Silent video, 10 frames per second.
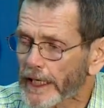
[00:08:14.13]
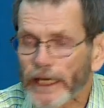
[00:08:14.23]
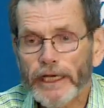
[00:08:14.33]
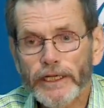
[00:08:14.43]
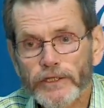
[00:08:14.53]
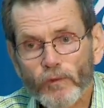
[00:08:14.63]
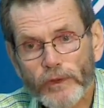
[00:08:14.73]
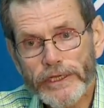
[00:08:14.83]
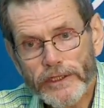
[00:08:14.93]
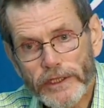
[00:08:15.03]
And
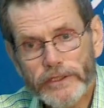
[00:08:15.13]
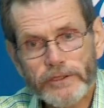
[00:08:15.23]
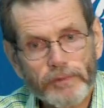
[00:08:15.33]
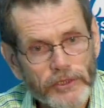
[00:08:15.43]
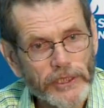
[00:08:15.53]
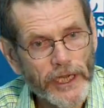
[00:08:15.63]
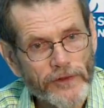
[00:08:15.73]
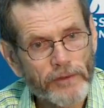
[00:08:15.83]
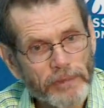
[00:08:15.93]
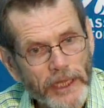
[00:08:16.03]
we then
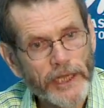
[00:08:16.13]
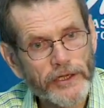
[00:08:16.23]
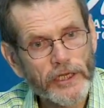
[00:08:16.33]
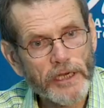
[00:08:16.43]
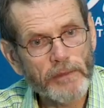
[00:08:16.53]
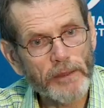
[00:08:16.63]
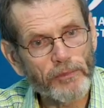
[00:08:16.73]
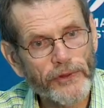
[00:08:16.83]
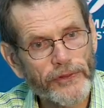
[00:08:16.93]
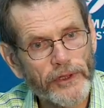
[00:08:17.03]
together began to come
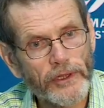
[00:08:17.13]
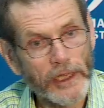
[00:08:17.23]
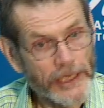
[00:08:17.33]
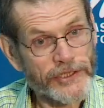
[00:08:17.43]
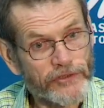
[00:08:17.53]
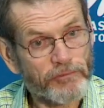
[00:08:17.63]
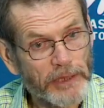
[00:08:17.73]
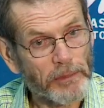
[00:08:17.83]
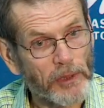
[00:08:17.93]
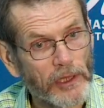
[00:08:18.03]
up with a list of
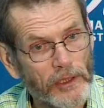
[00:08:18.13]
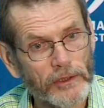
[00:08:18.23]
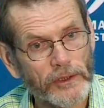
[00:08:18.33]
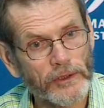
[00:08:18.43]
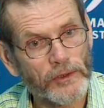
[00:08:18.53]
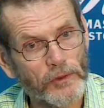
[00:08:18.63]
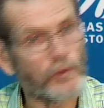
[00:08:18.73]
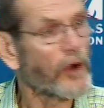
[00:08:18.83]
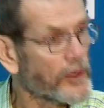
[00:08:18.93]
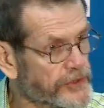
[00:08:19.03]
people
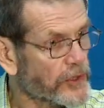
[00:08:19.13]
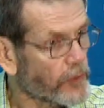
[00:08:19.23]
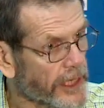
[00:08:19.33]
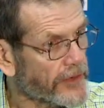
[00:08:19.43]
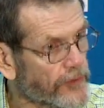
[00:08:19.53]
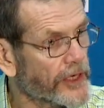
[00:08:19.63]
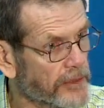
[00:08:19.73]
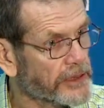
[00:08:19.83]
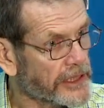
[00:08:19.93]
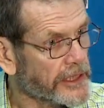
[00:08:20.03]
who also would have
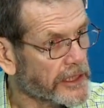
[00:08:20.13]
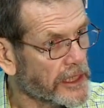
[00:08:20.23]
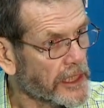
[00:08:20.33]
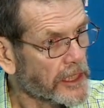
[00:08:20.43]
credibility